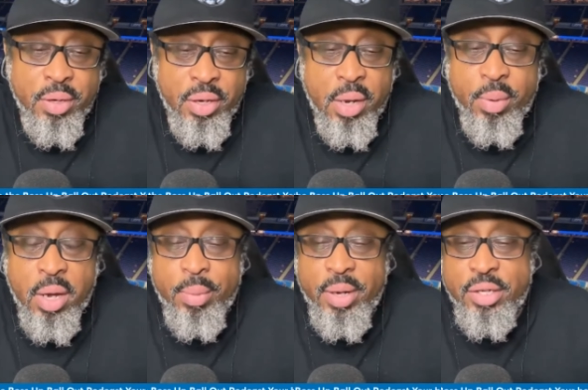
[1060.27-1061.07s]
him
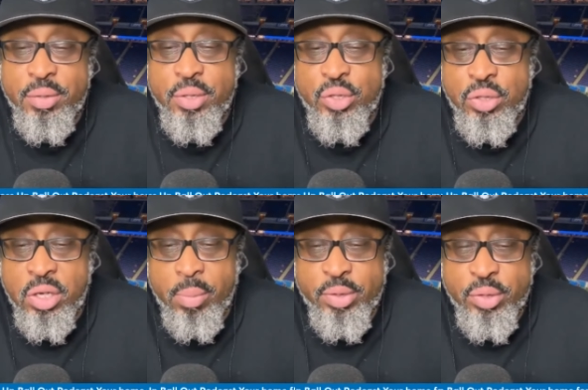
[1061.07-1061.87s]
coming to
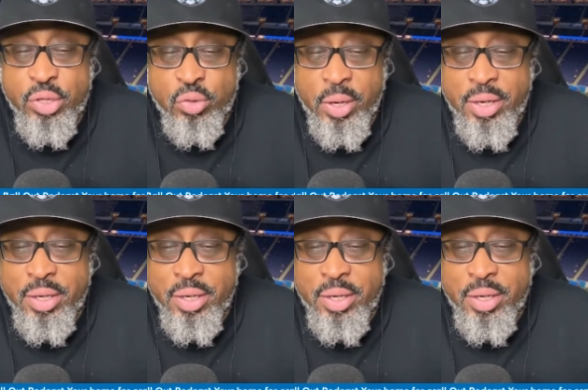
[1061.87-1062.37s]
Detroit.